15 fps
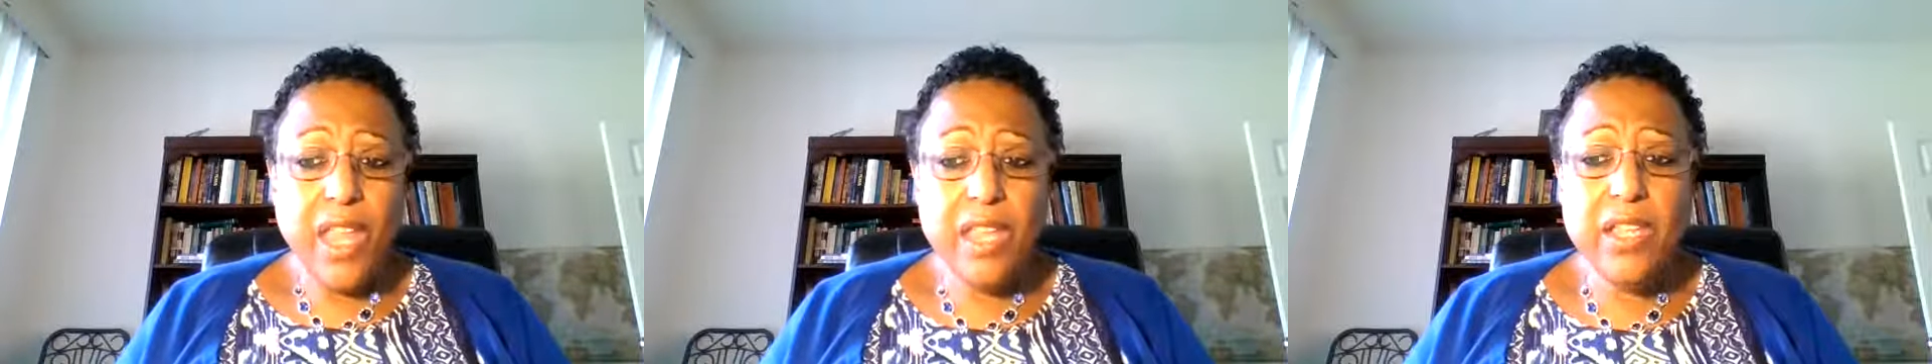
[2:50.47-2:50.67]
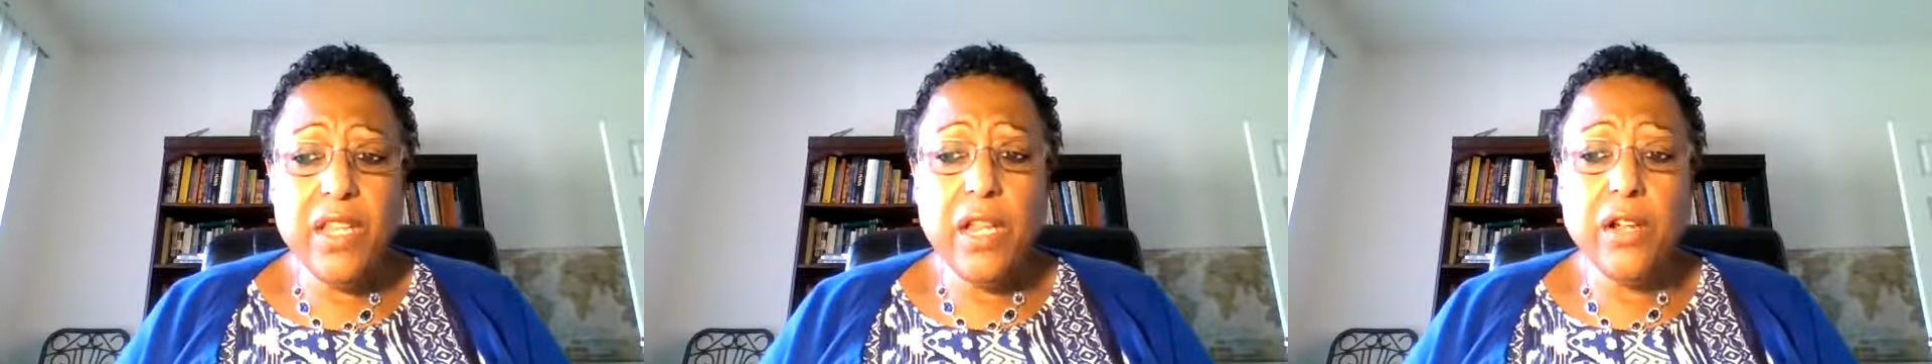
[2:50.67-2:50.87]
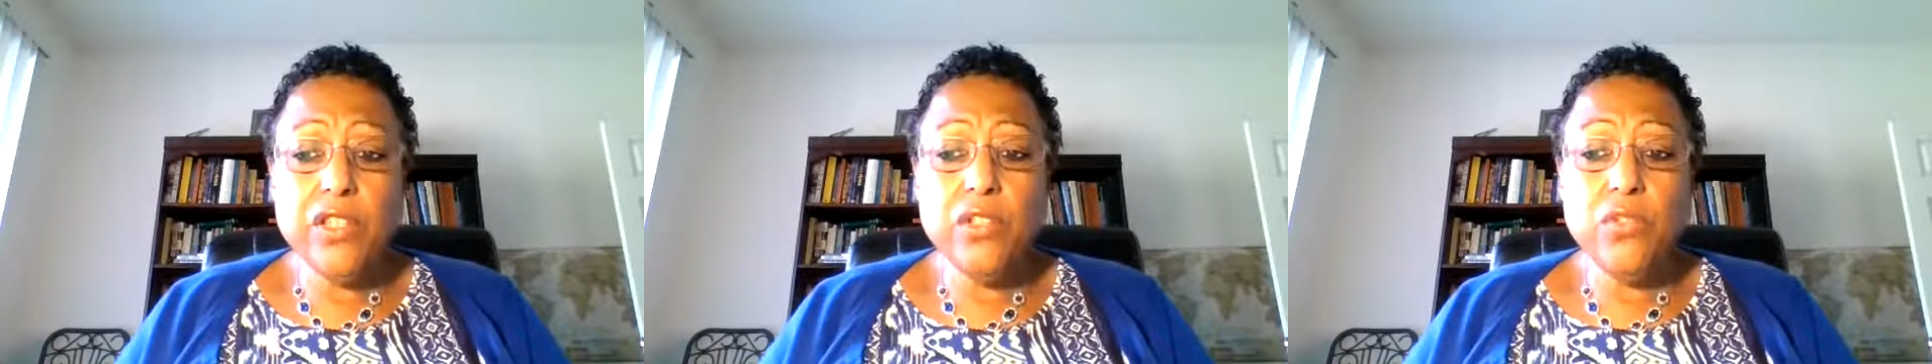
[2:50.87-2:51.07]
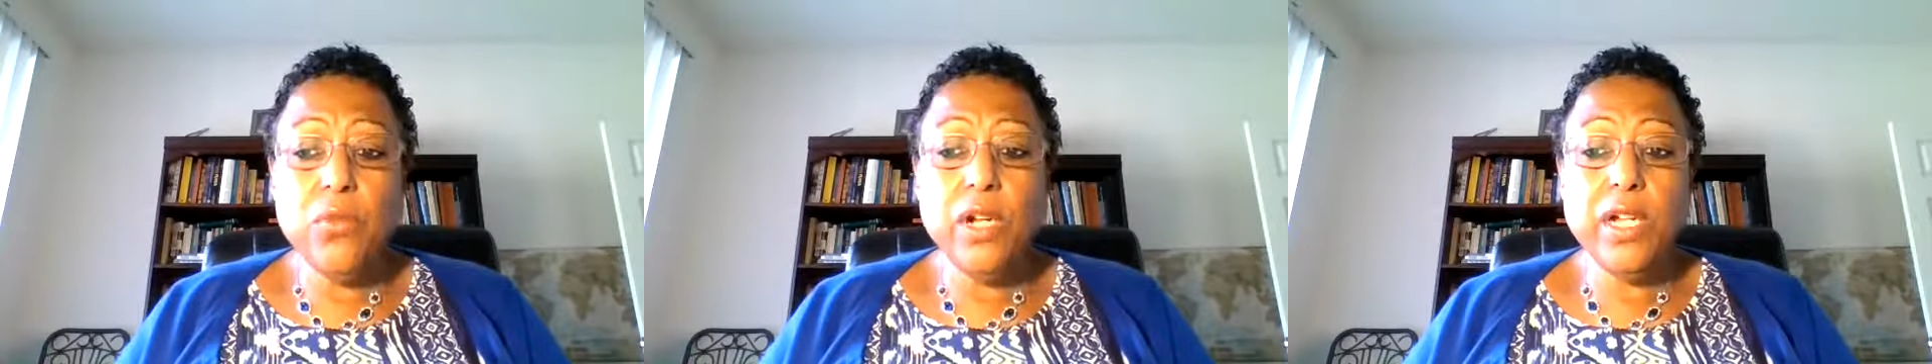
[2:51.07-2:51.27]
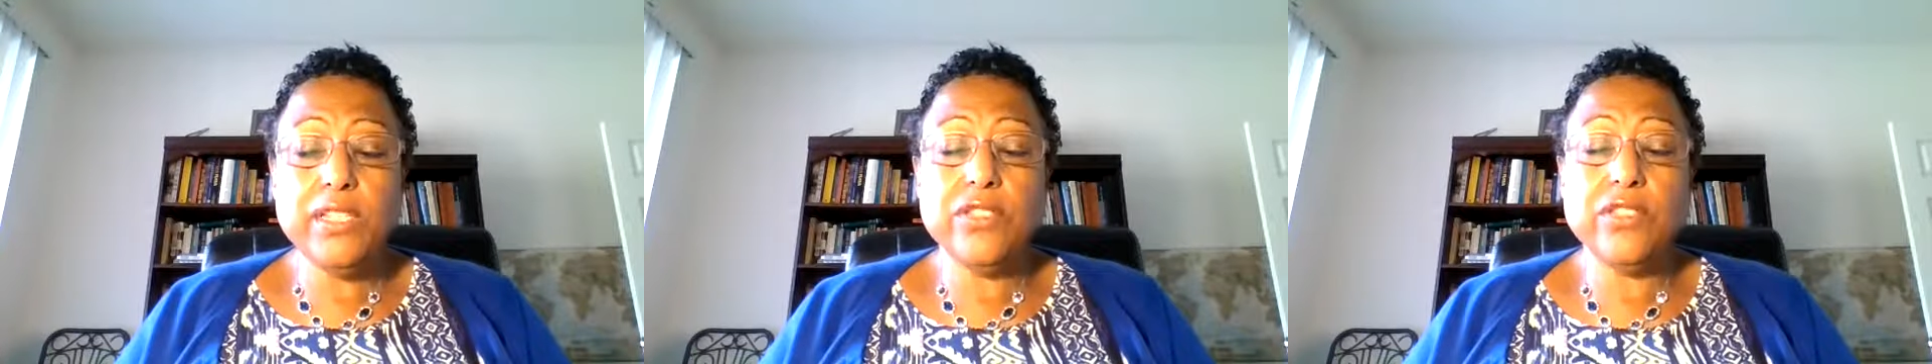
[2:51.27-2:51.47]
You
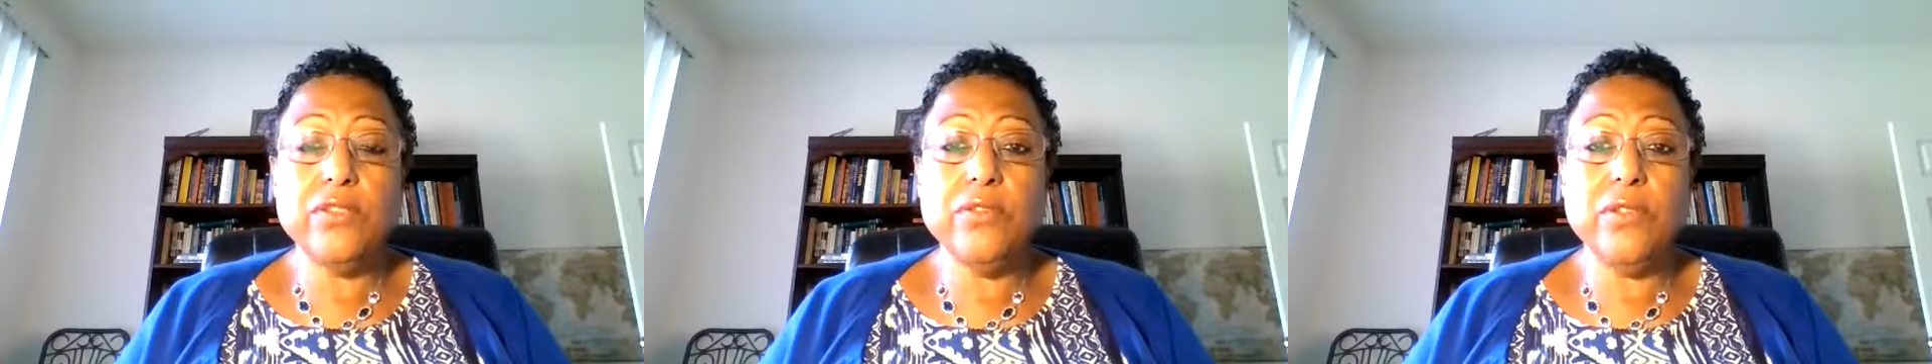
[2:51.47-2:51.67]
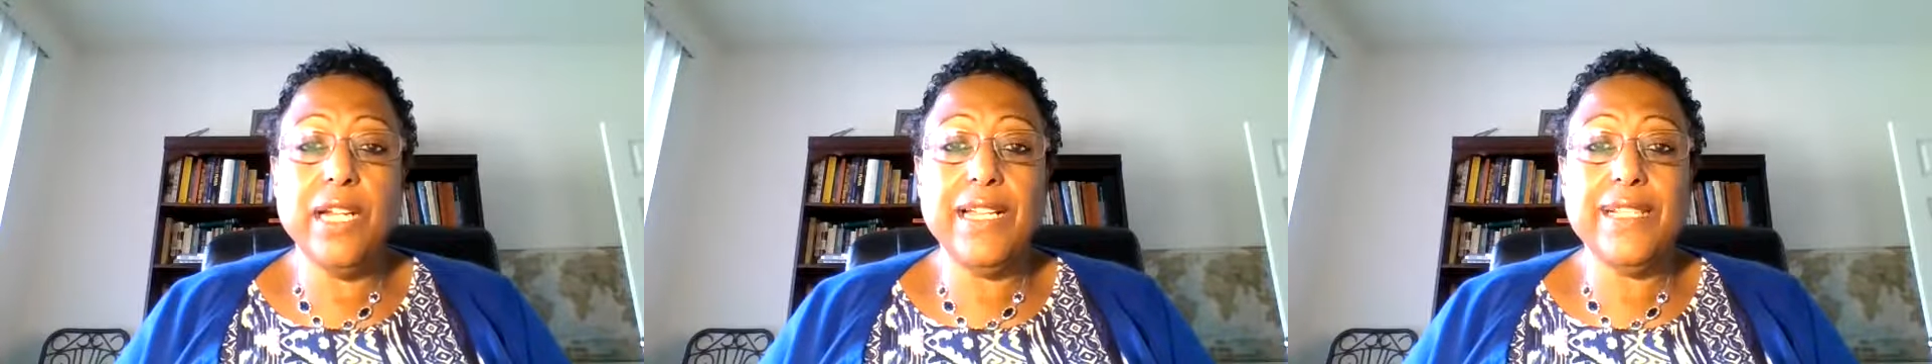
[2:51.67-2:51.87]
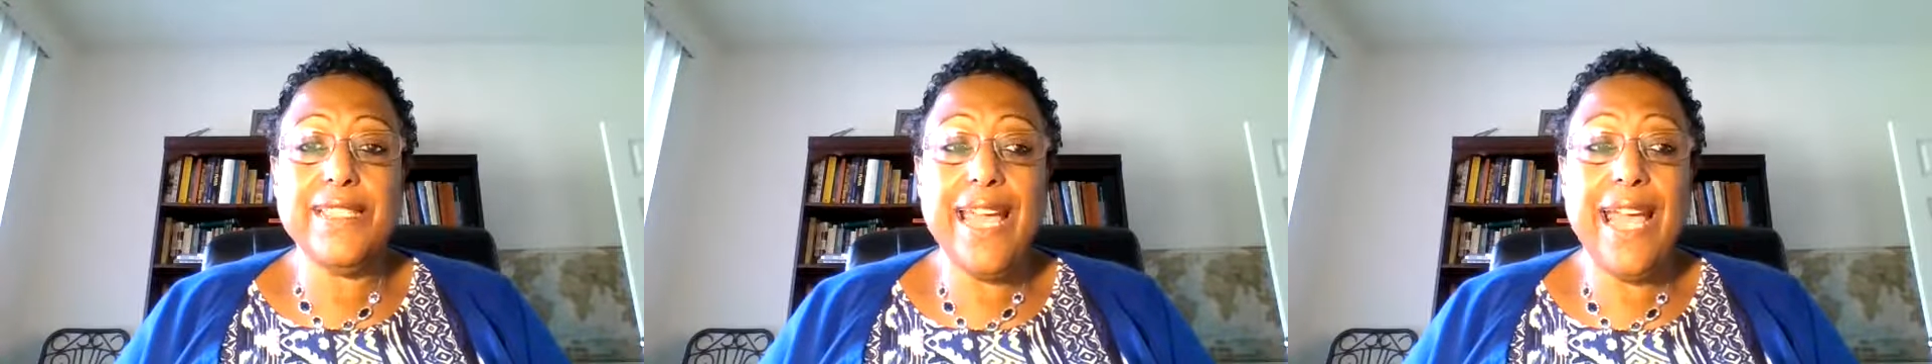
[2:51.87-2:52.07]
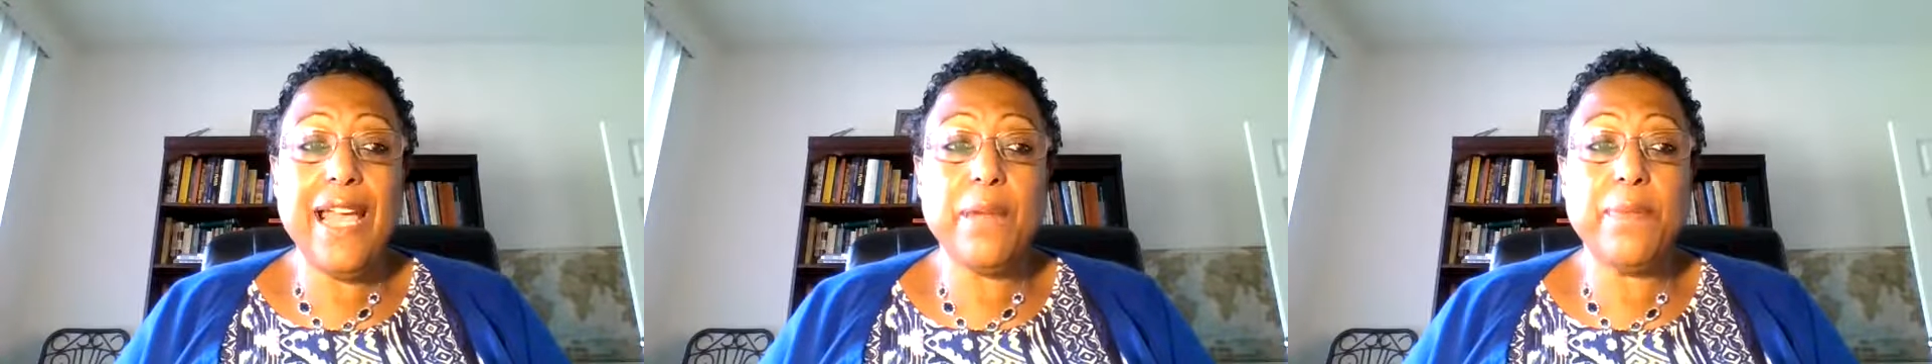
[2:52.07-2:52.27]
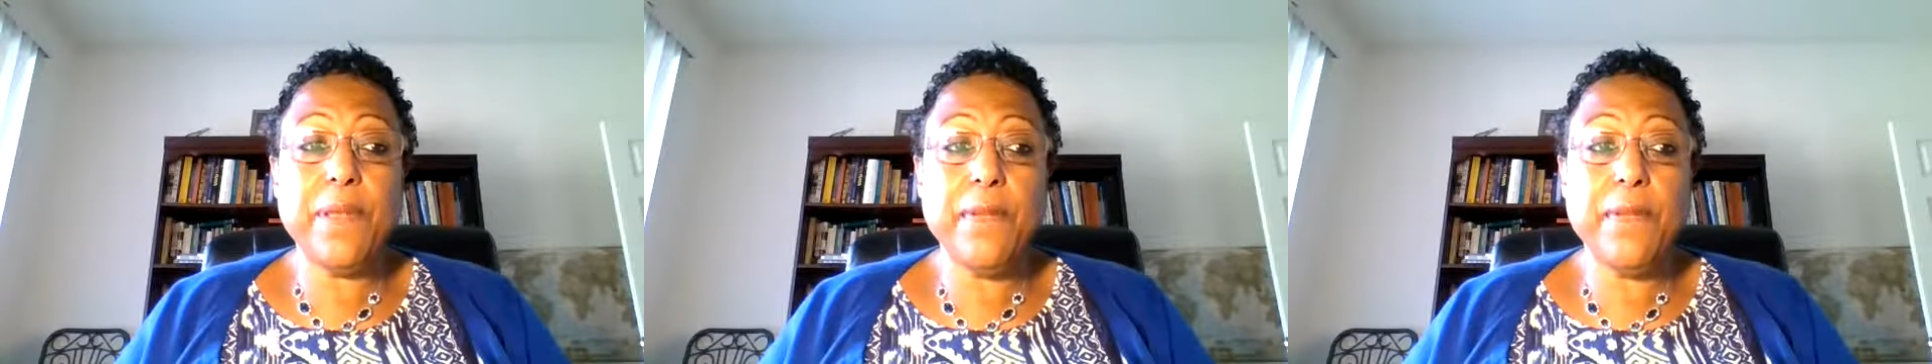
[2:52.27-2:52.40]
want to tag